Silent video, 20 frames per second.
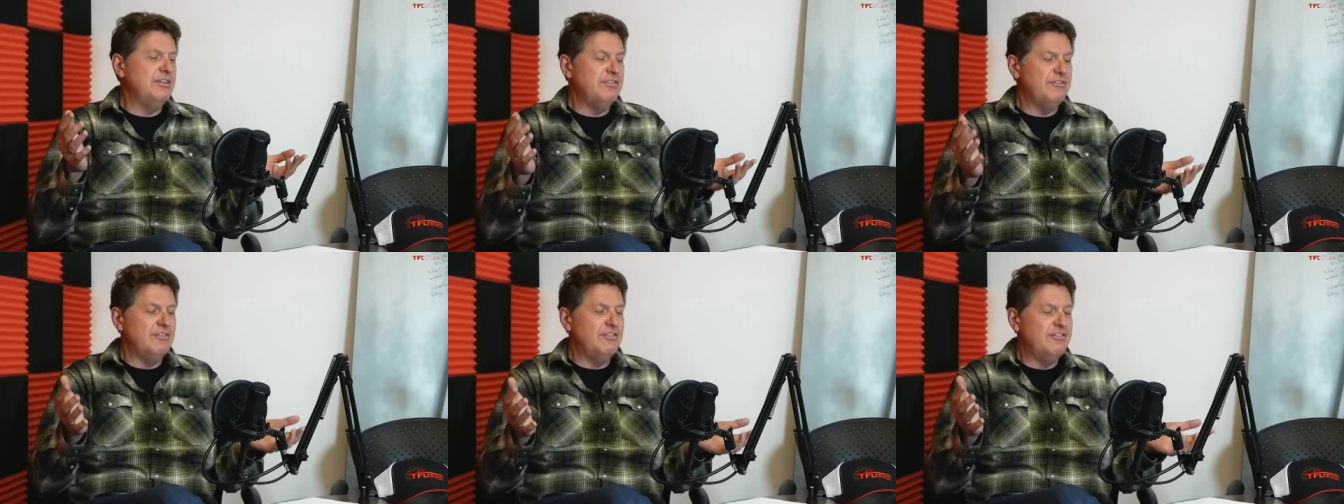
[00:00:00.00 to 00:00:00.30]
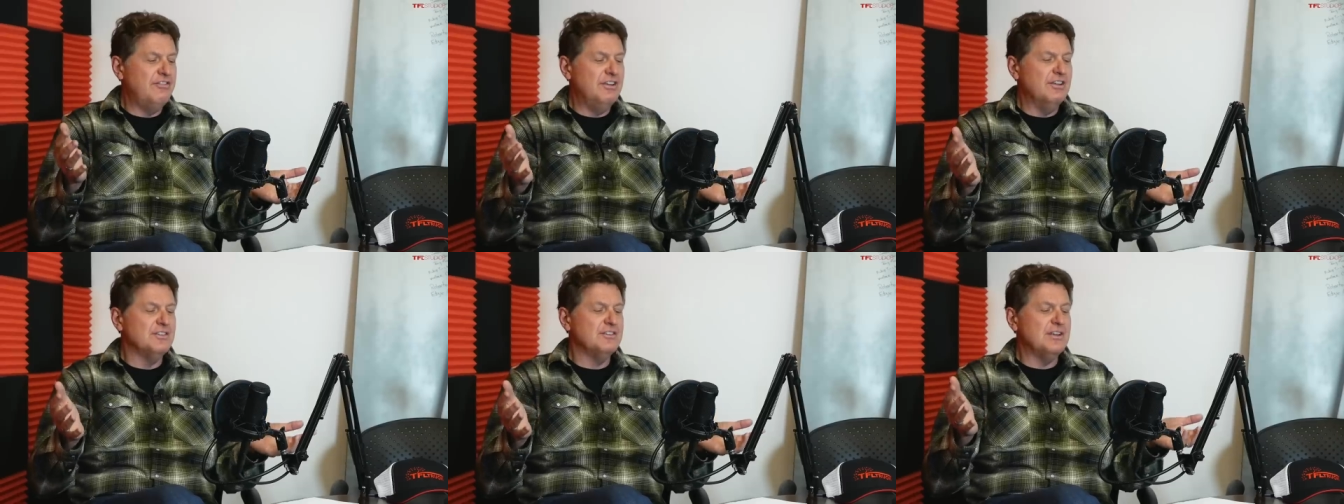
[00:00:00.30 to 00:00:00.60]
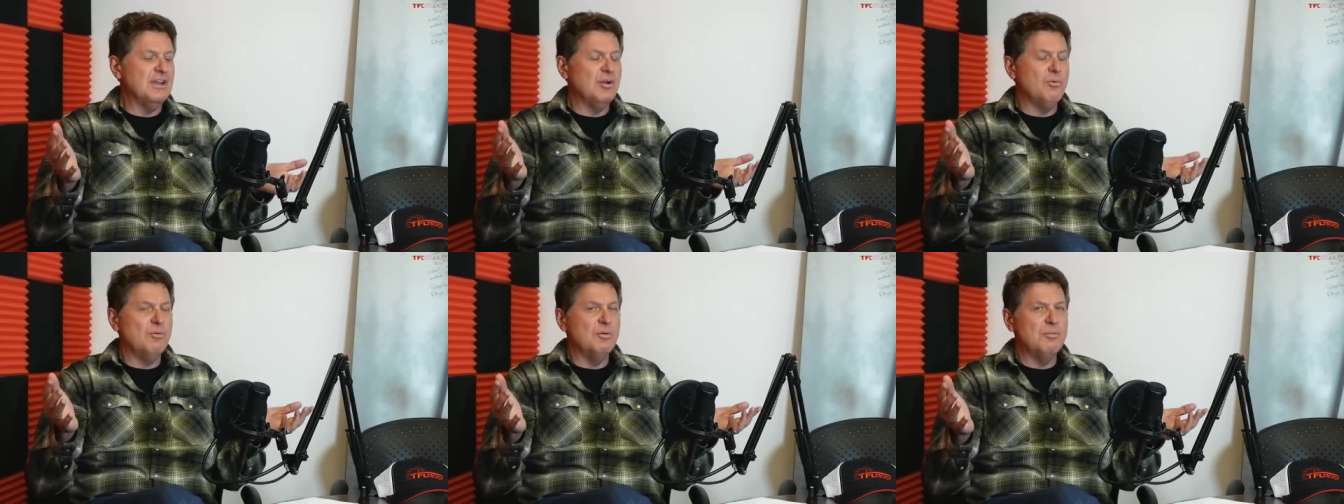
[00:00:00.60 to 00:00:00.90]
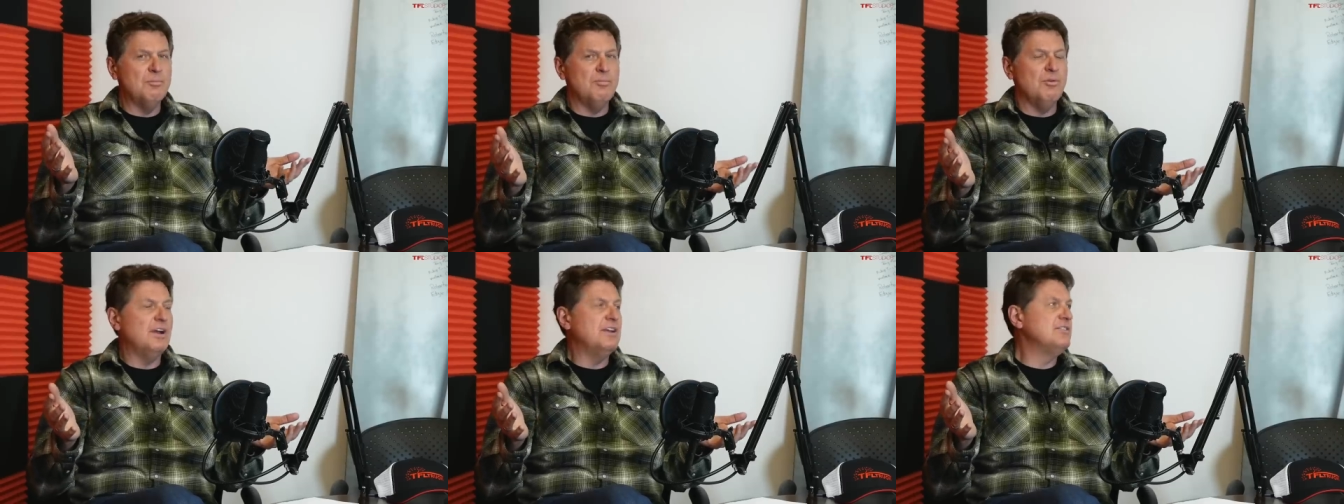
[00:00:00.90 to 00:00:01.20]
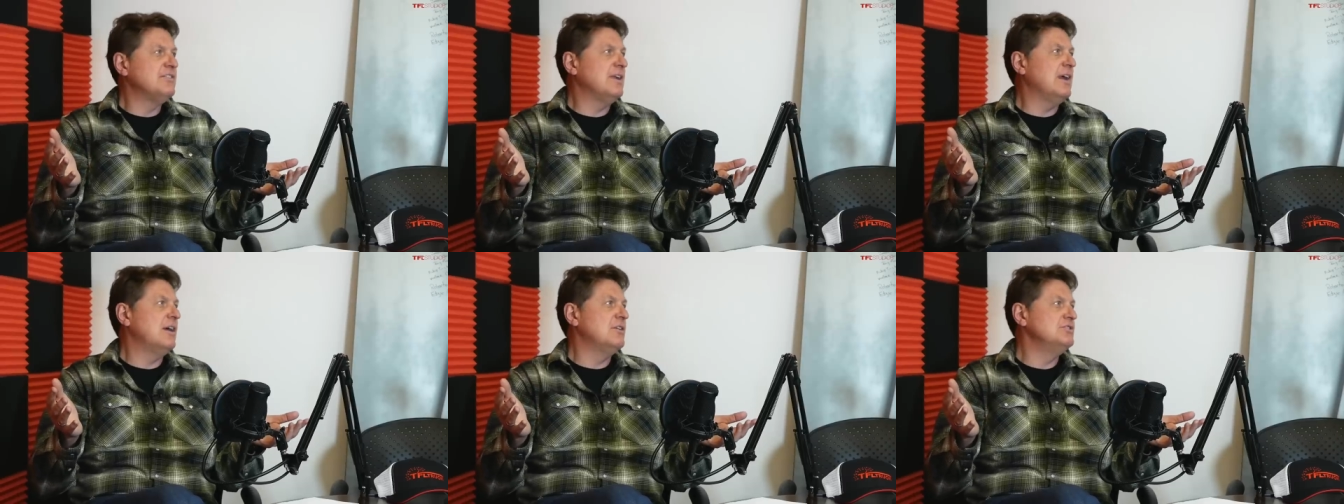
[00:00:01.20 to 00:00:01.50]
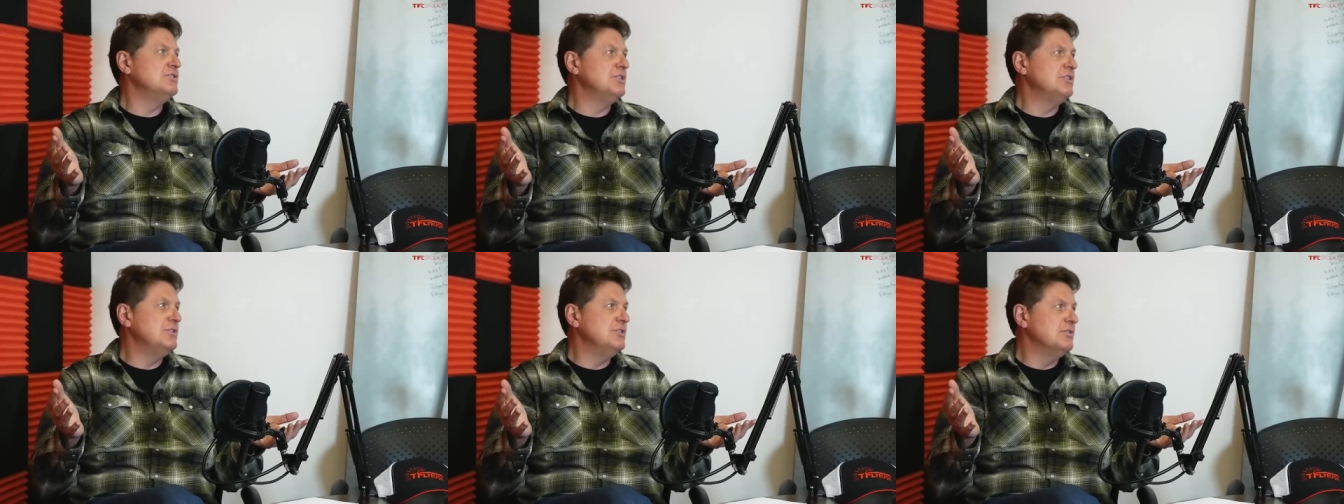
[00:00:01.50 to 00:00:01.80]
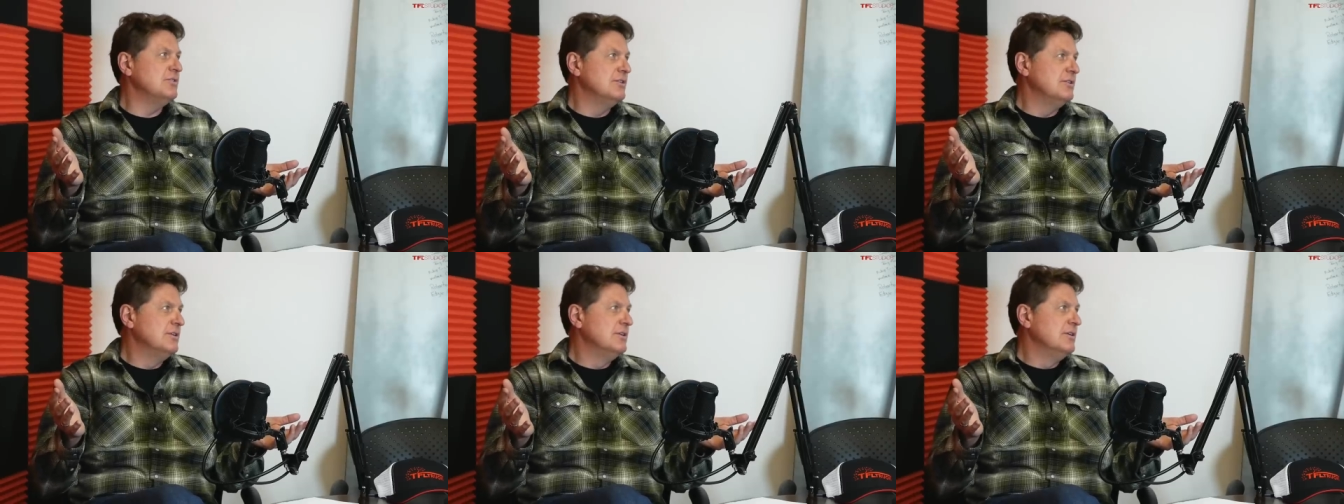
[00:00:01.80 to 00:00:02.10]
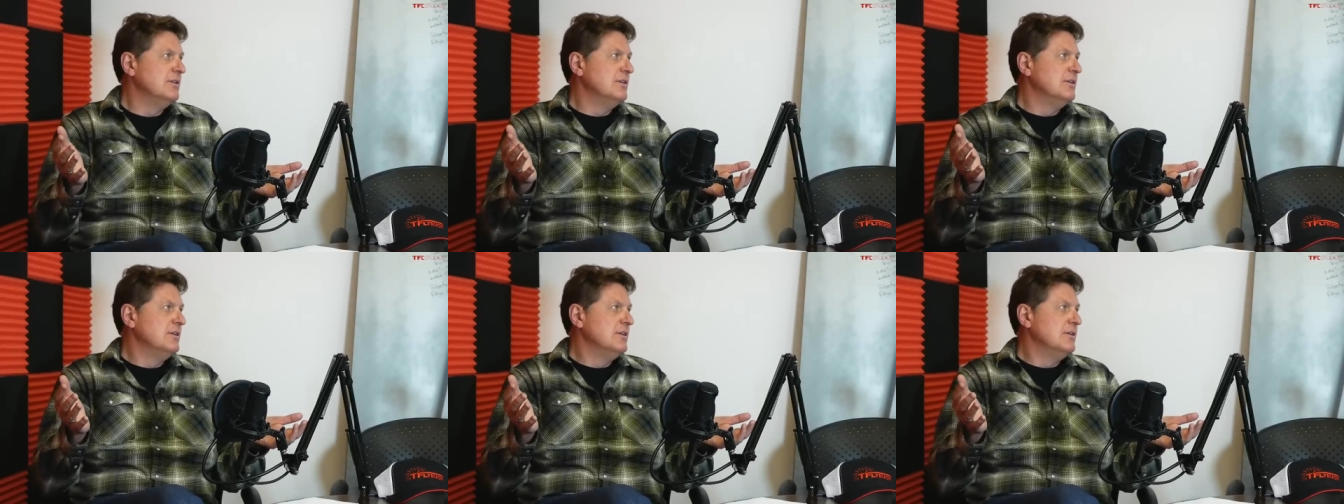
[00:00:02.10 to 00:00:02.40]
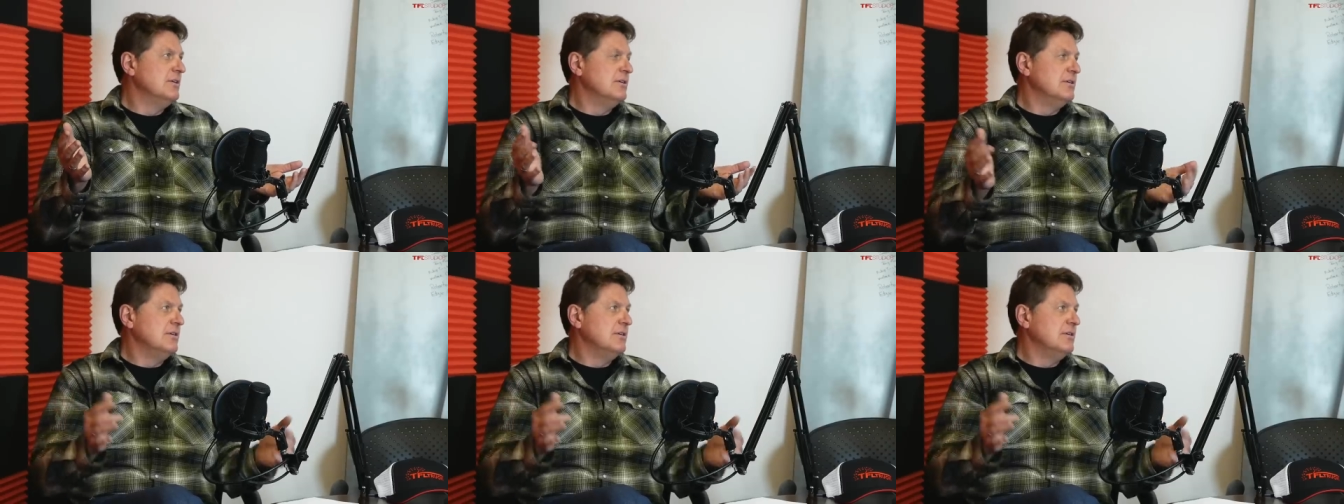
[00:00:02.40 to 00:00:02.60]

it feels like we're price gouging you. Yeah.